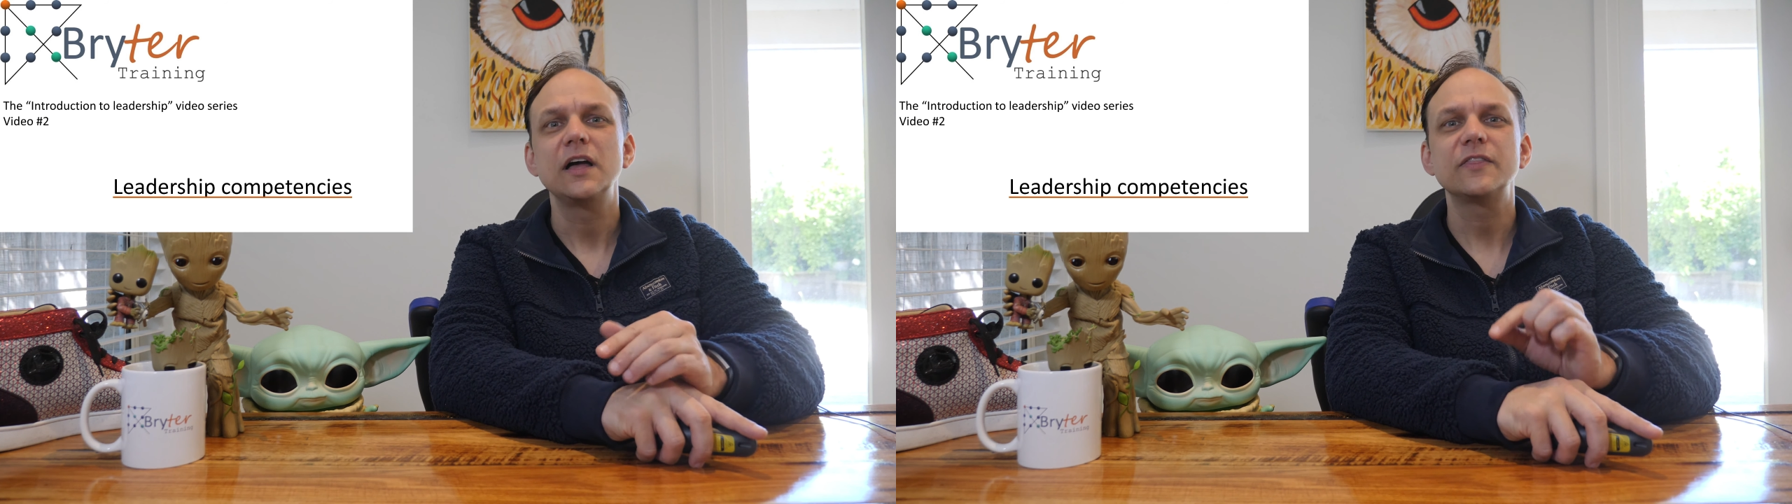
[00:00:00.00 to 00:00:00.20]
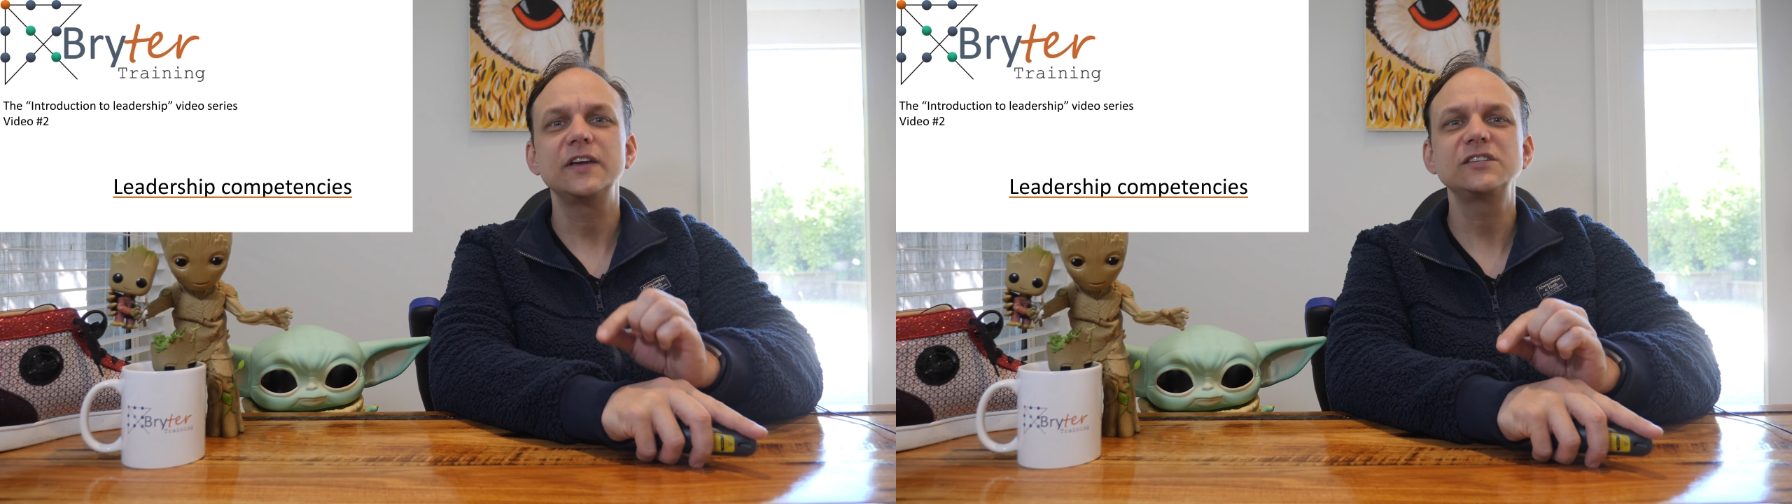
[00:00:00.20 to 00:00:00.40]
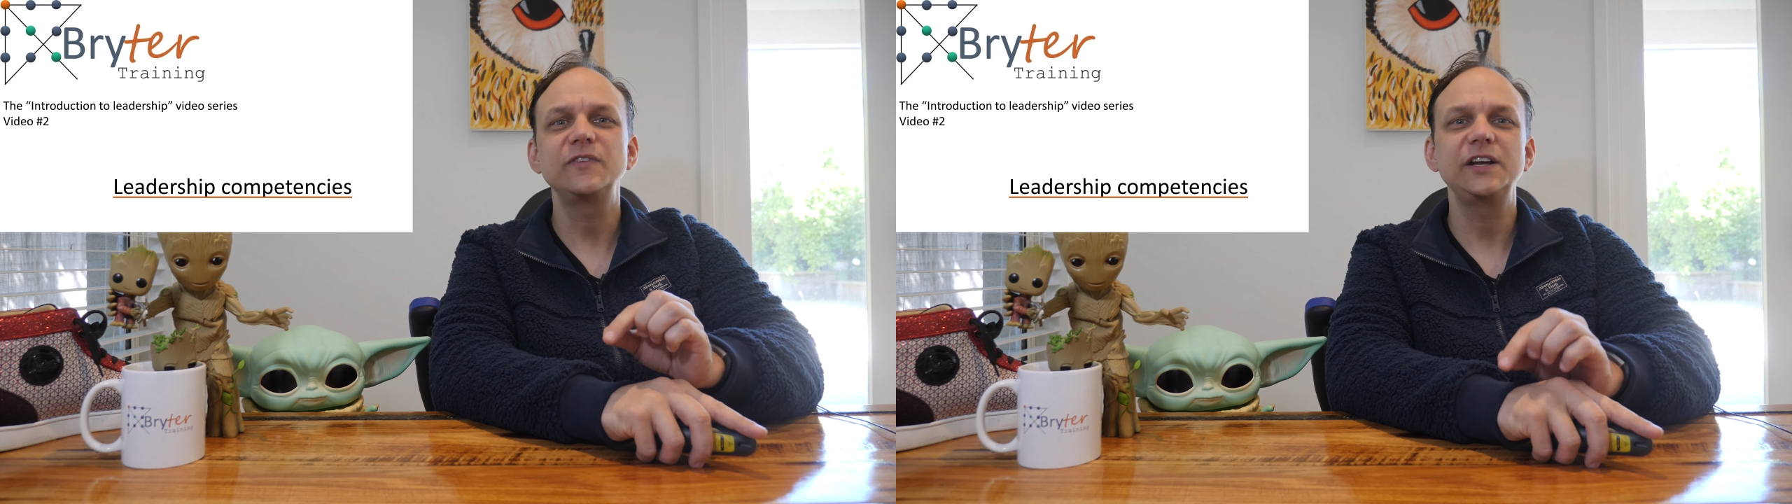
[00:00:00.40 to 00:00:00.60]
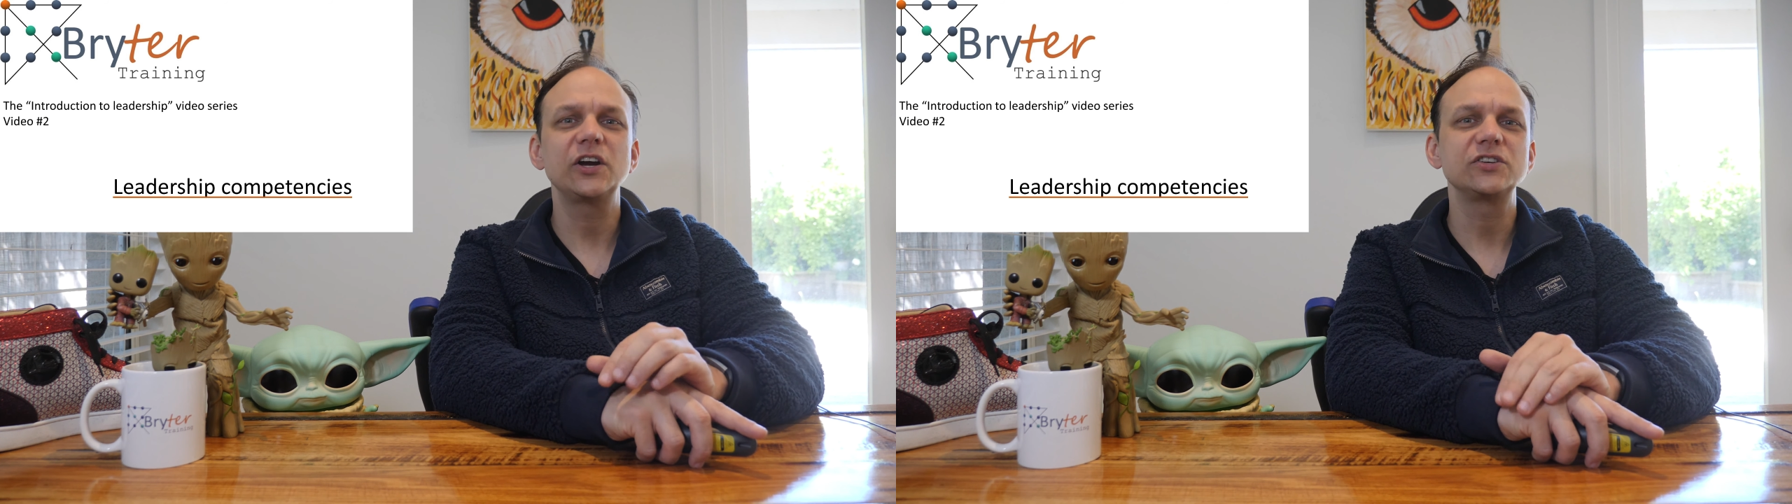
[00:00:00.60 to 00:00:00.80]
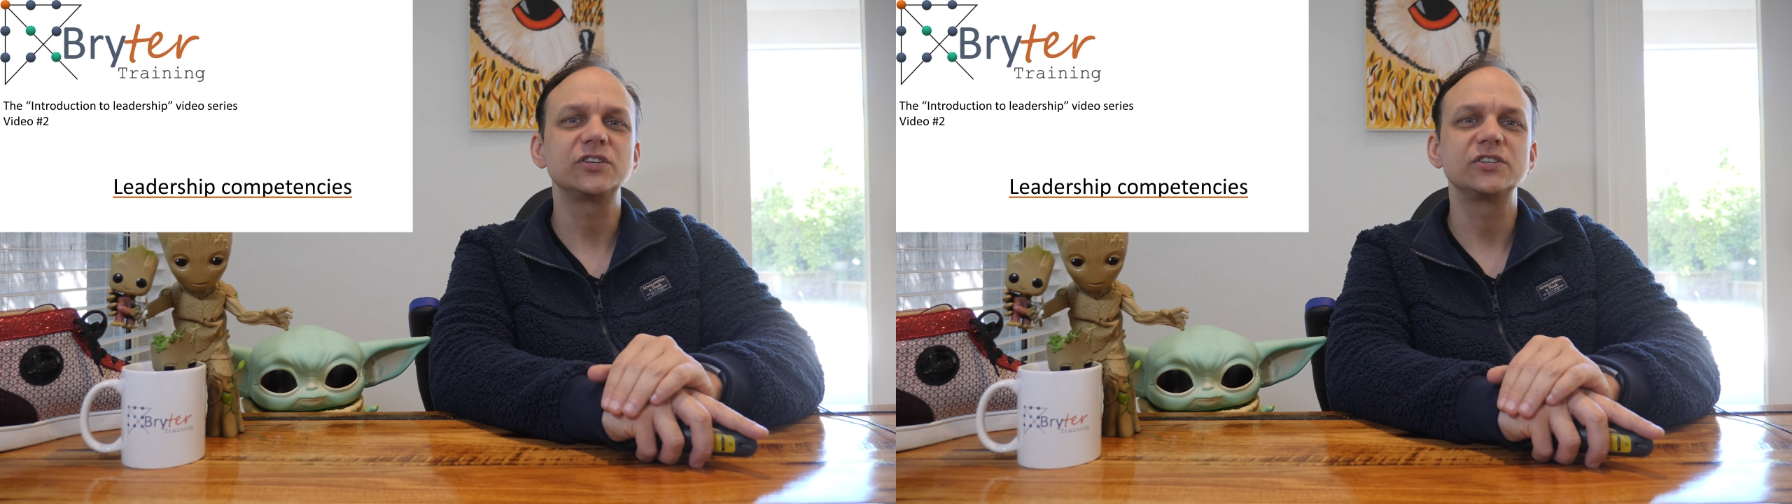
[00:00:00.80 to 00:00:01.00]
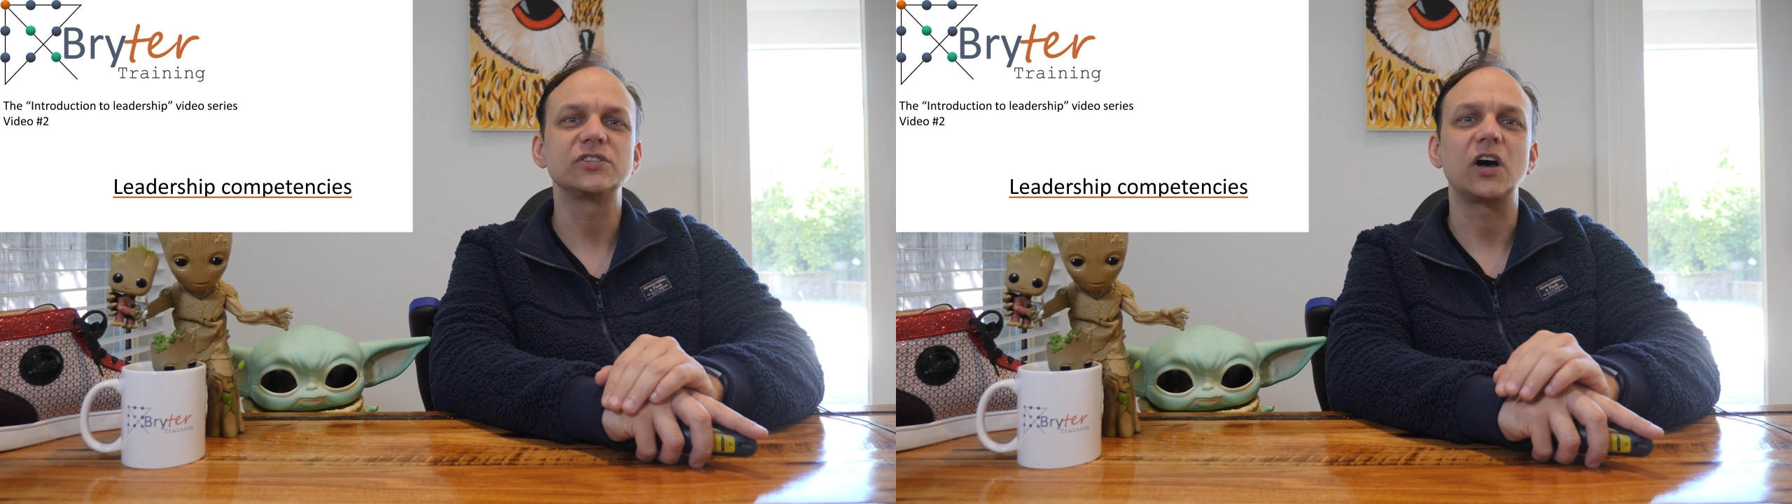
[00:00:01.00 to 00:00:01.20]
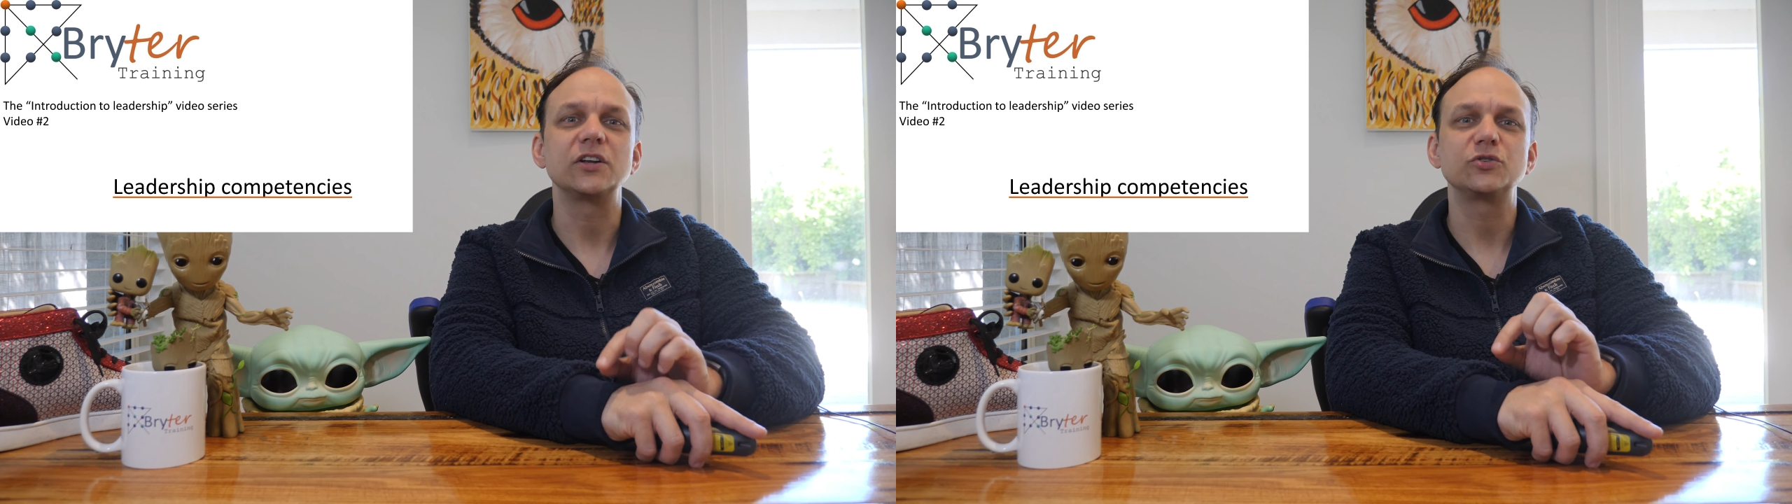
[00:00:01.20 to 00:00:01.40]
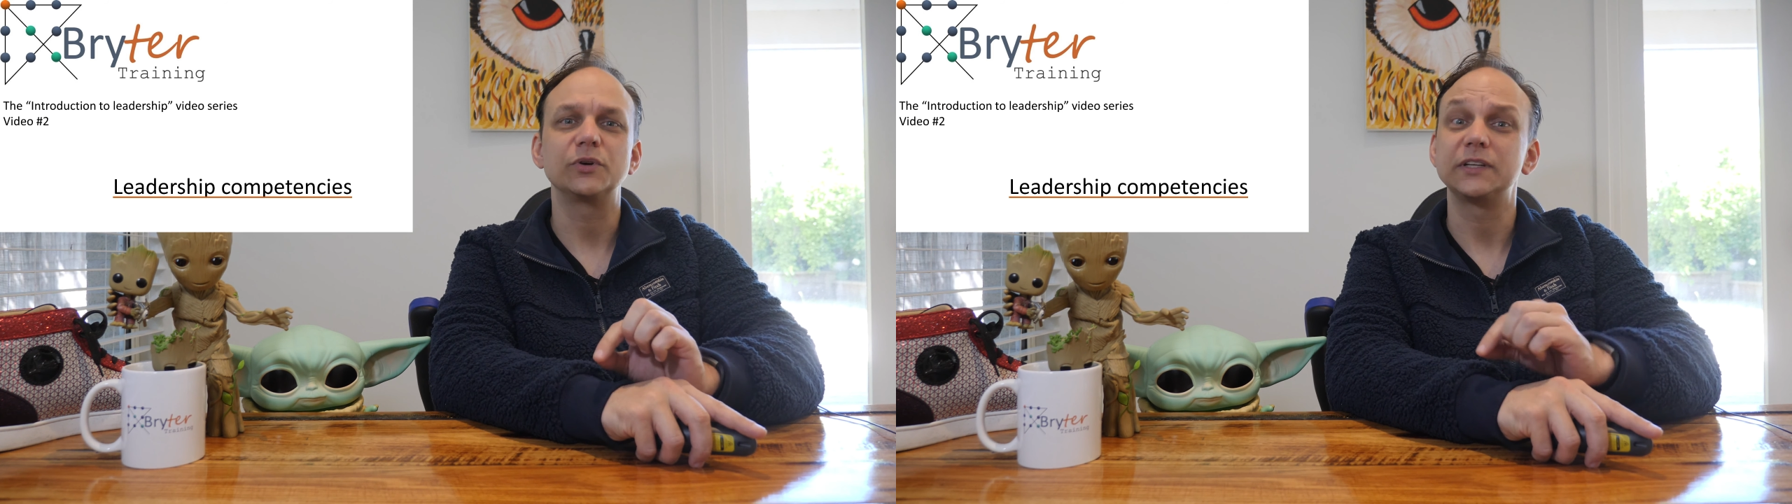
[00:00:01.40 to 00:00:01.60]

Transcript: these videos are designed to